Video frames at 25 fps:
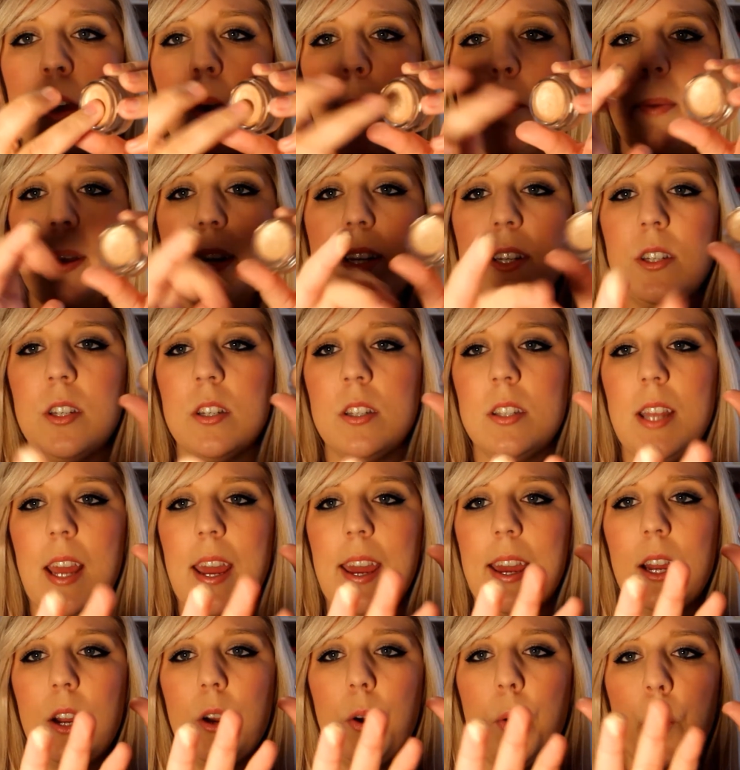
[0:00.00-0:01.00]
But it's just
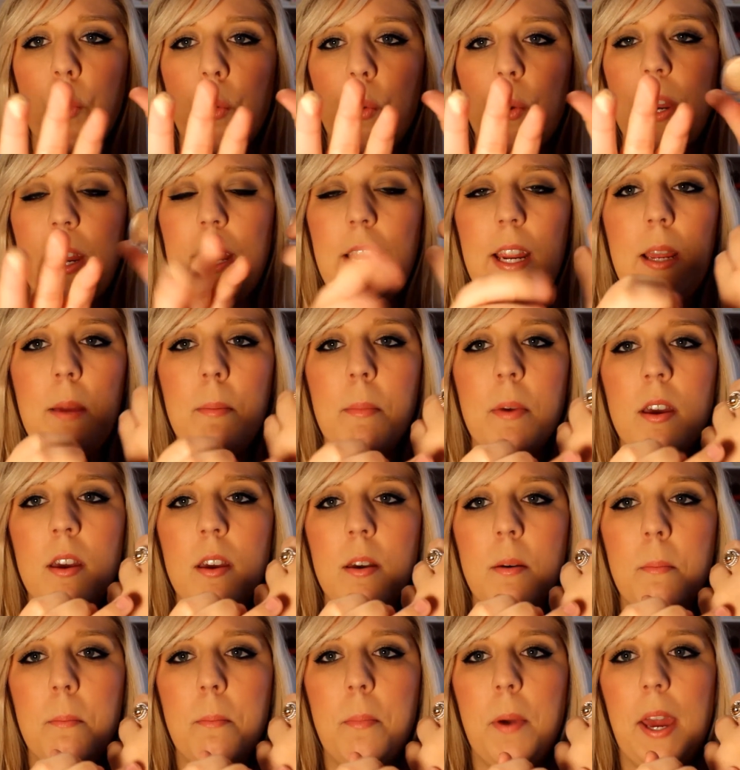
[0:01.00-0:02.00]
a cream
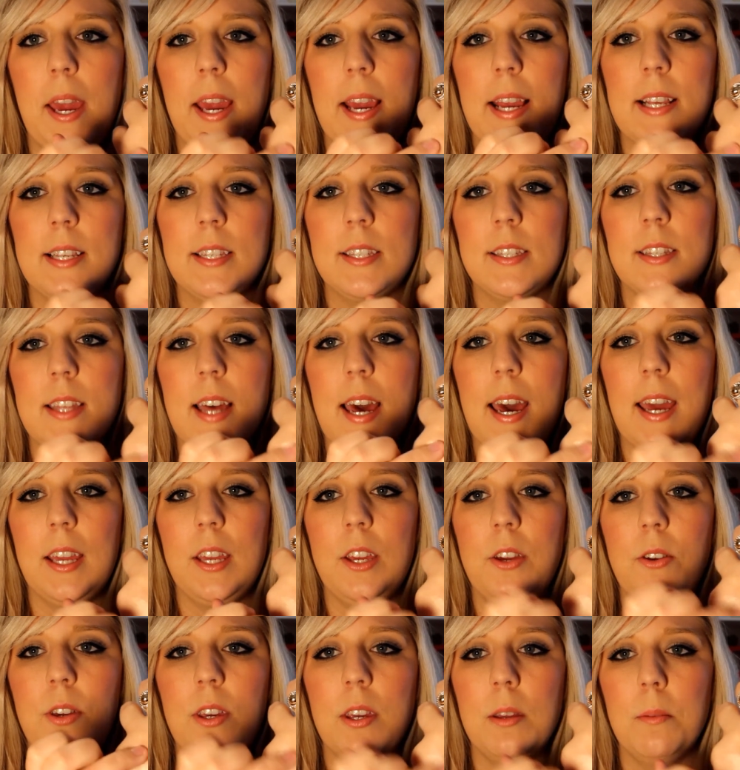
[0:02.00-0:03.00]
base that
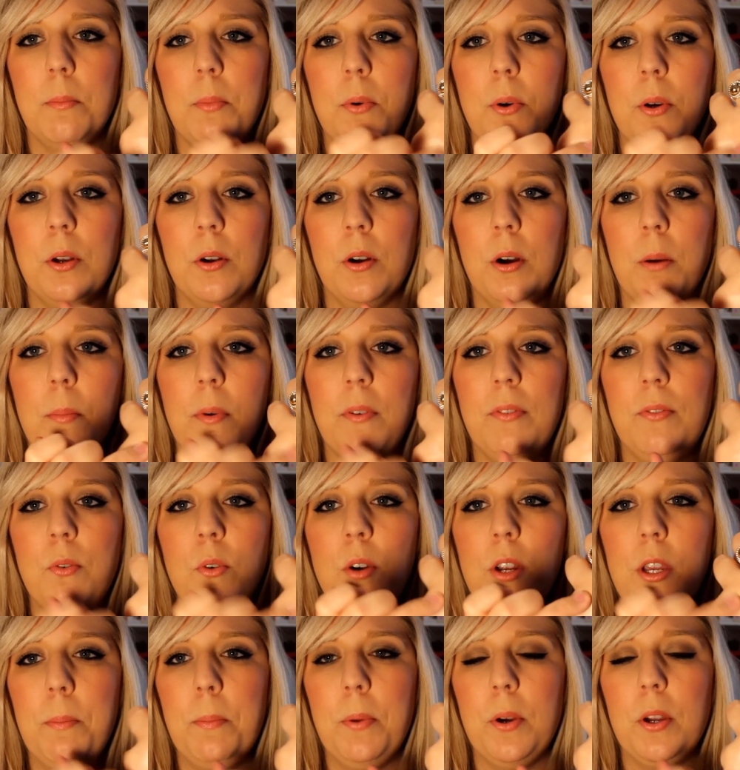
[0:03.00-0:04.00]
you can put on
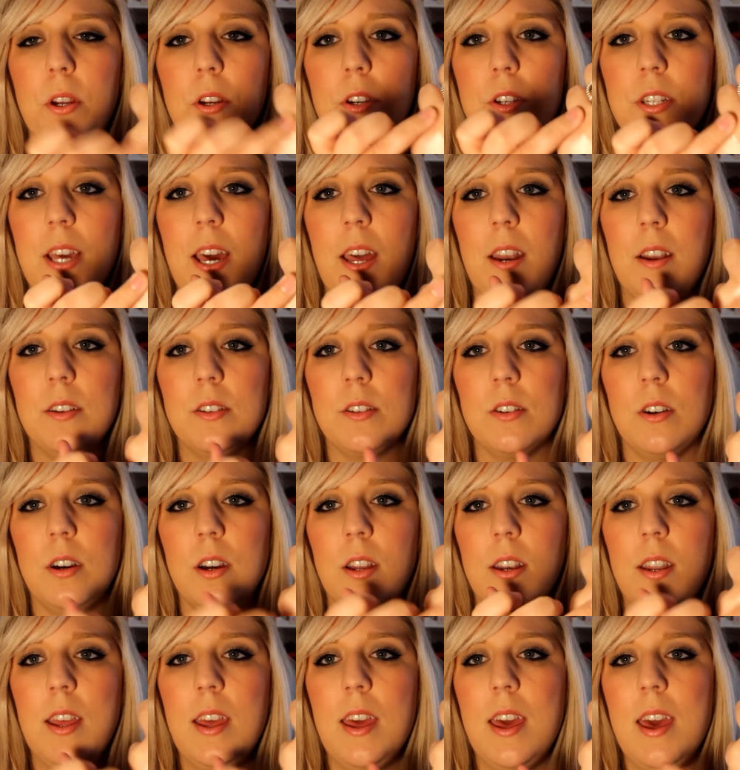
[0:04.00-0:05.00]
before you put your shadows
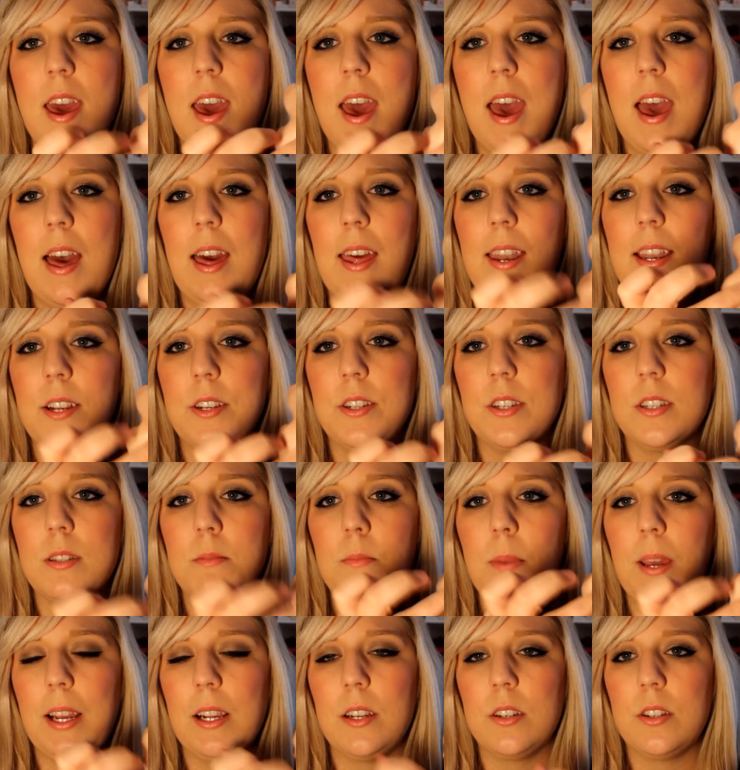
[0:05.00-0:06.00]
on, and it just
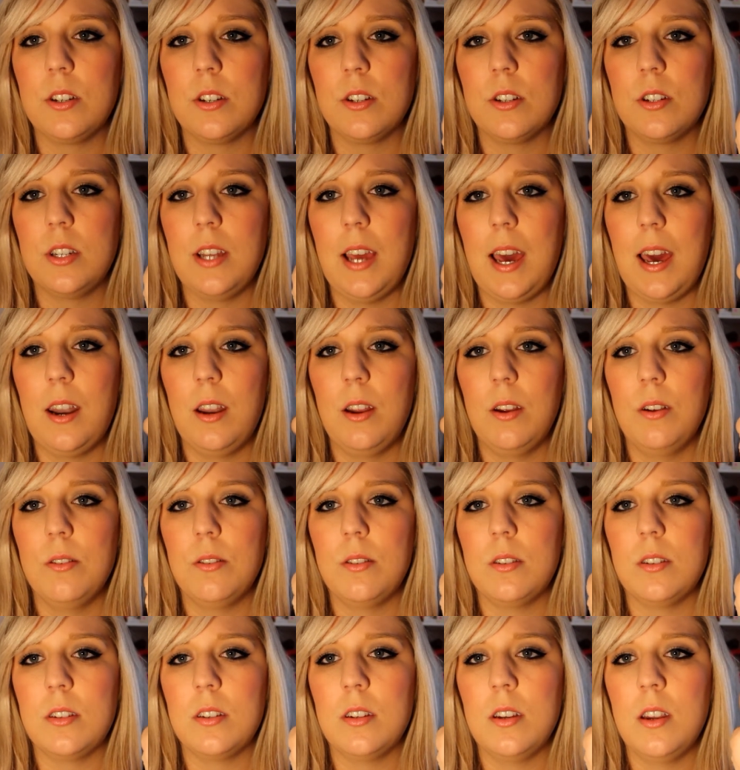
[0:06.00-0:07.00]
makes your
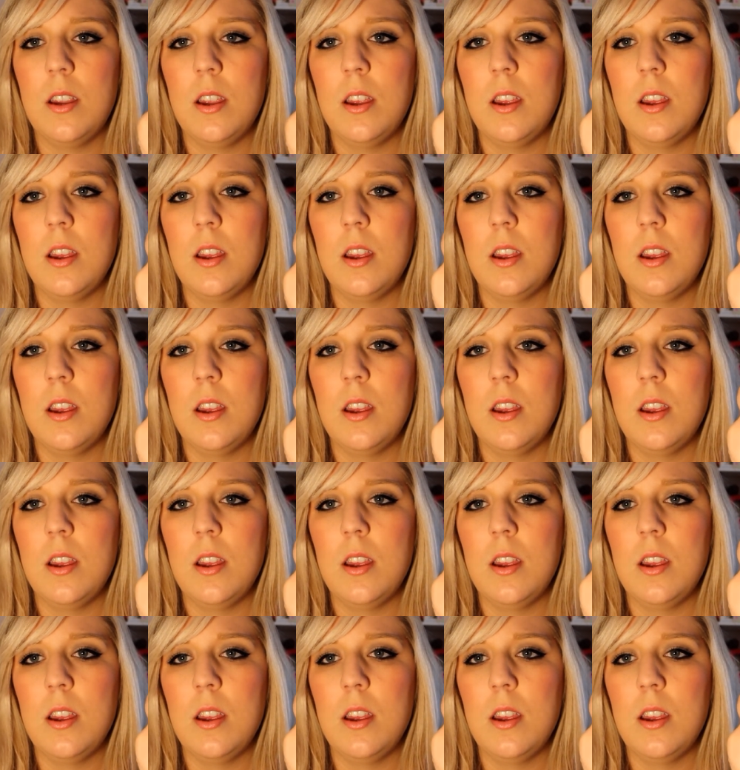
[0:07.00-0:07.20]
shadows